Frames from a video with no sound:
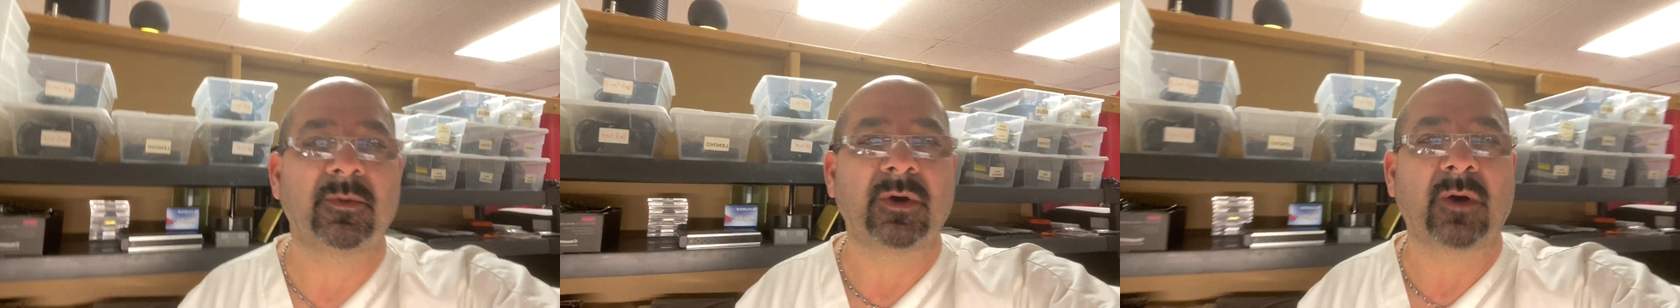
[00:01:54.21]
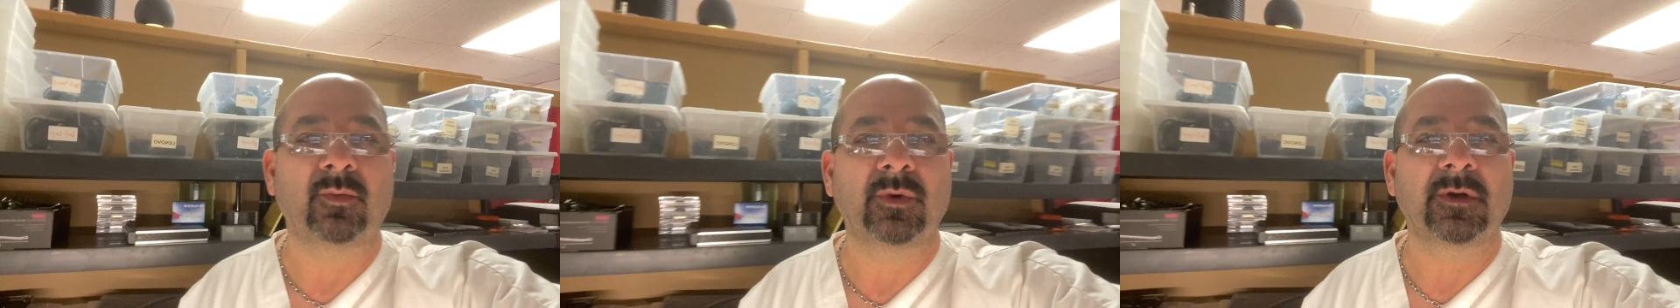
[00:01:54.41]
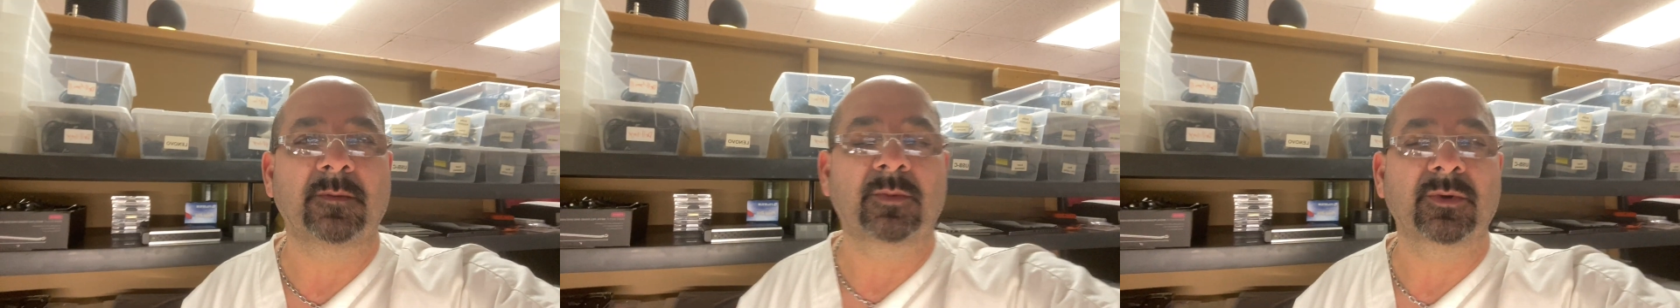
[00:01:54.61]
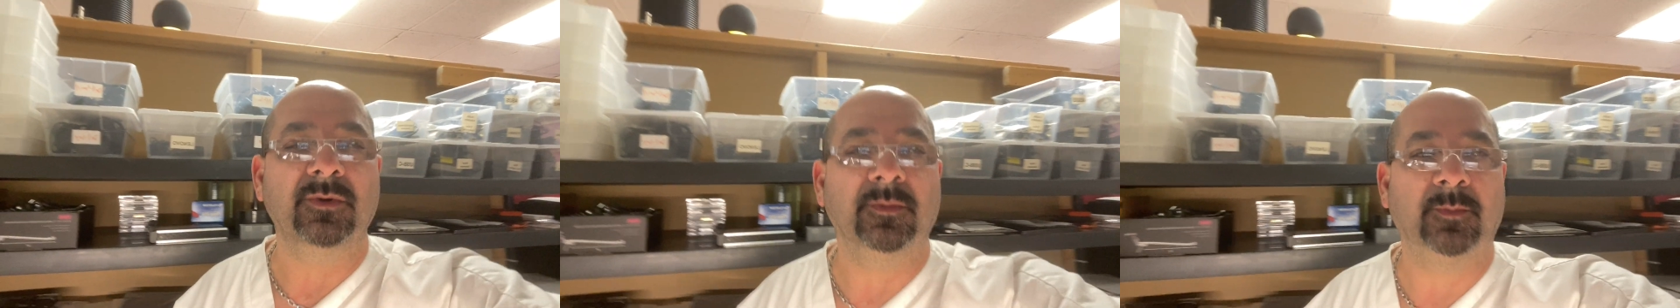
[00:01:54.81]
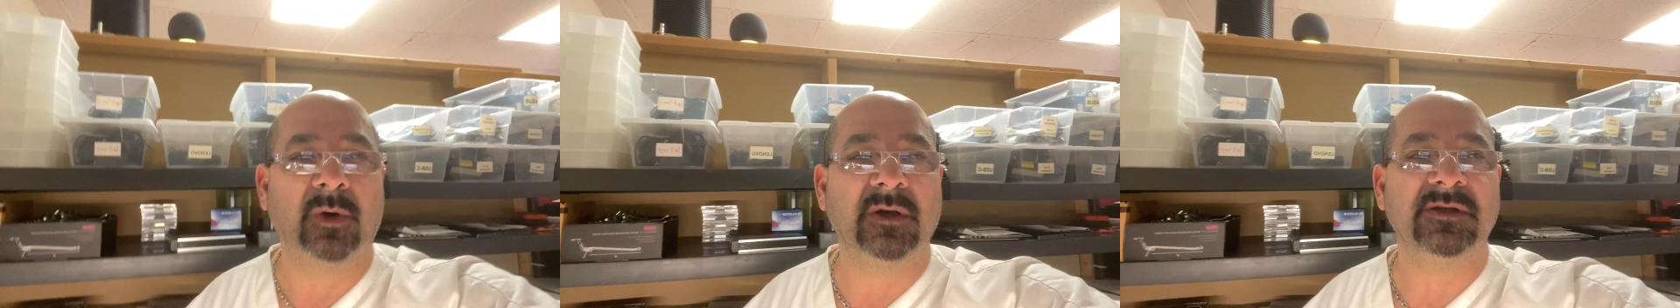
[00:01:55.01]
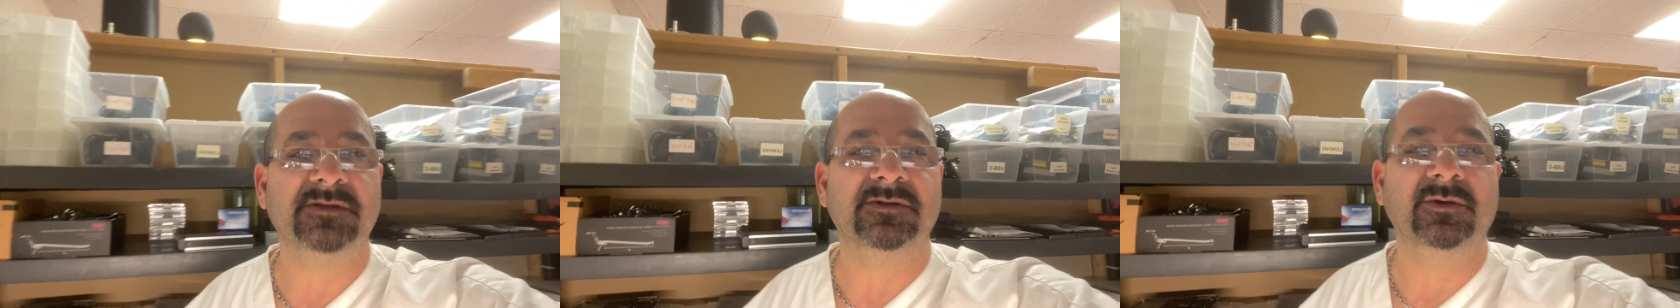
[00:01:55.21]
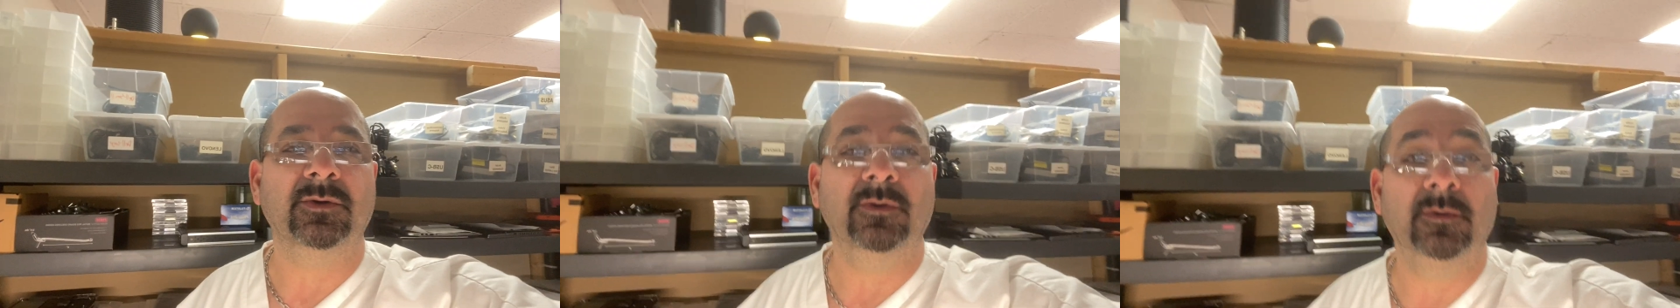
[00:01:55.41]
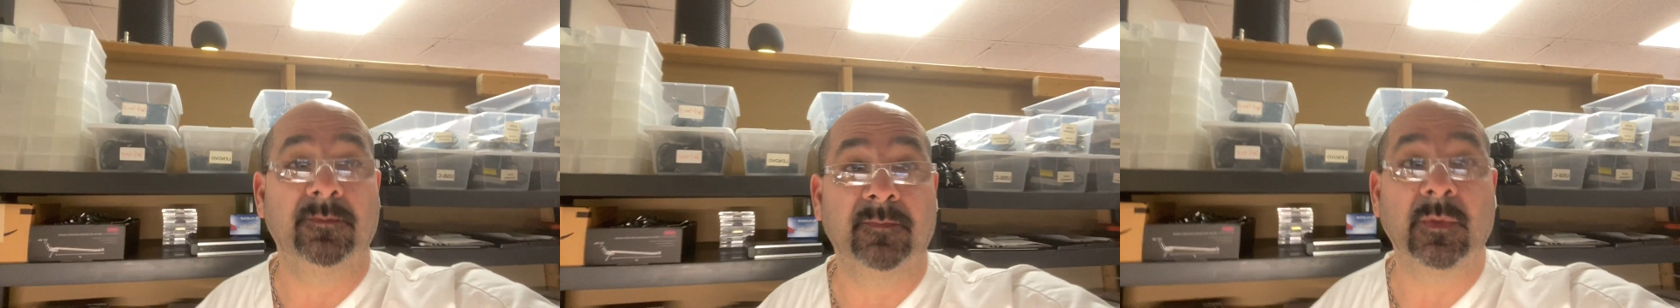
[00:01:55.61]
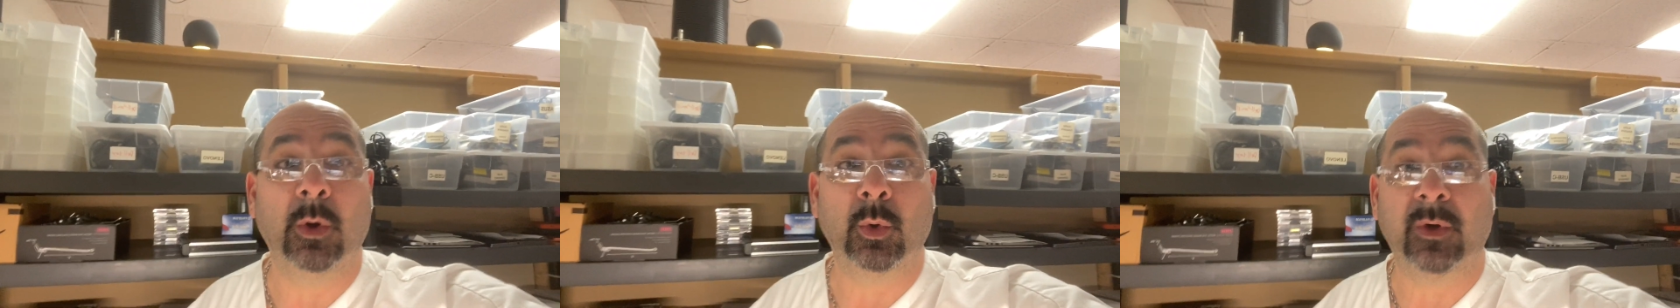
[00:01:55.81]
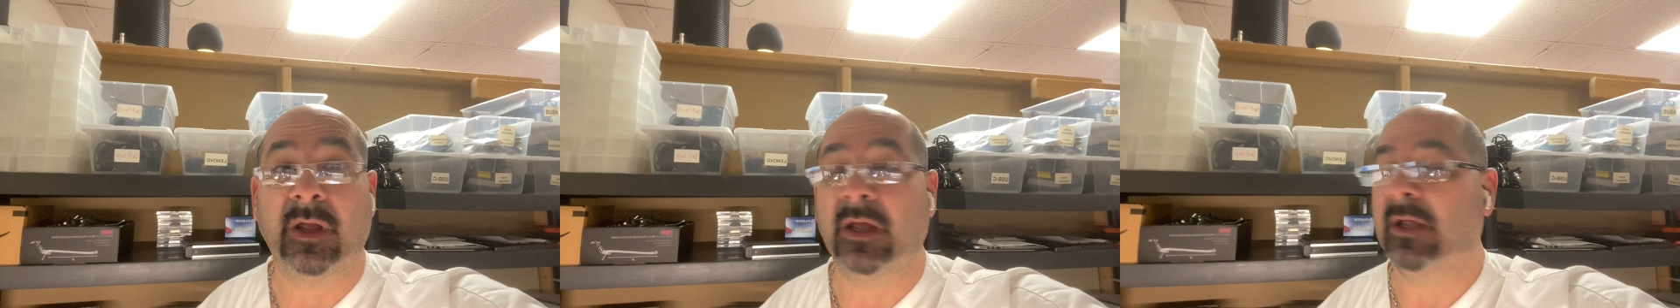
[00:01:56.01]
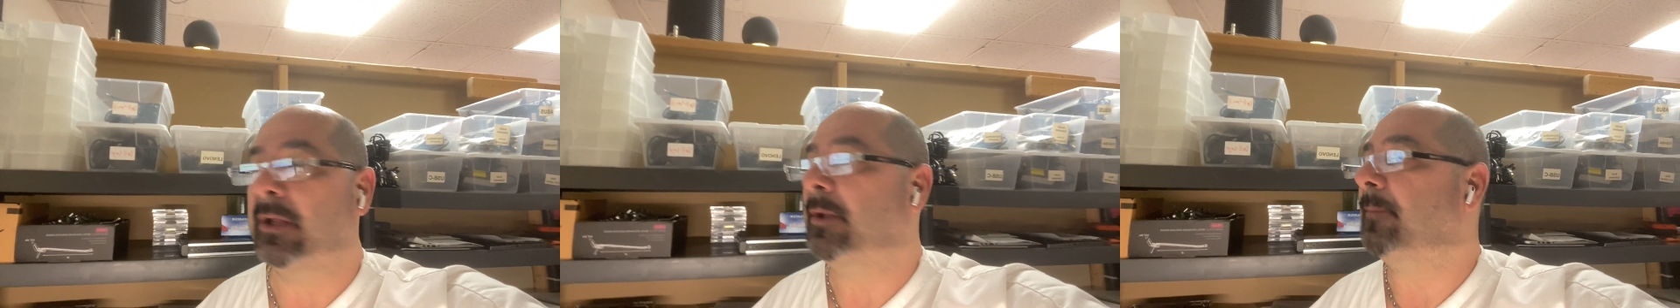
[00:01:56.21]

not readable, you're probably still okay.